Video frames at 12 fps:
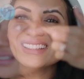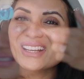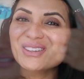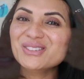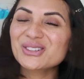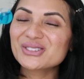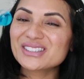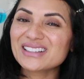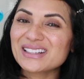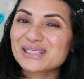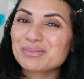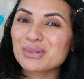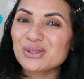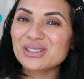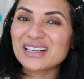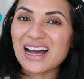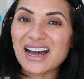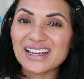love using these
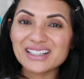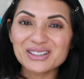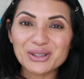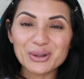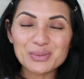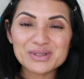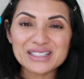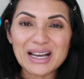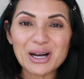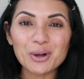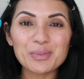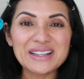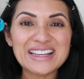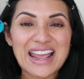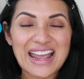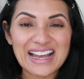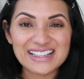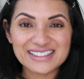beauty eye globes to help
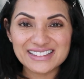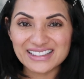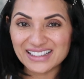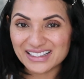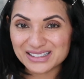enhance the